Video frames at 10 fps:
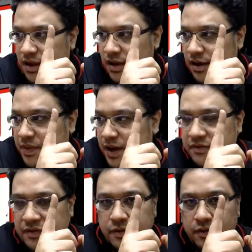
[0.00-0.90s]
above
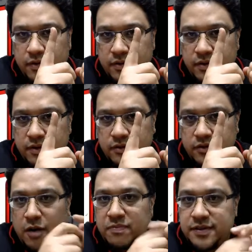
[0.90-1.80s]

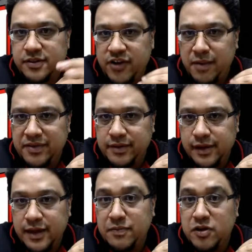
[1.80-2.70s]
Topps Champions
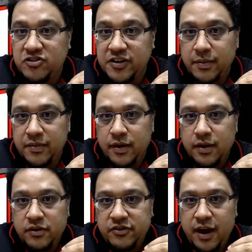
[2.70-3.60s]
League Museum,
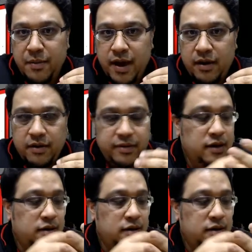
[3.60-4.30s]
which came out I think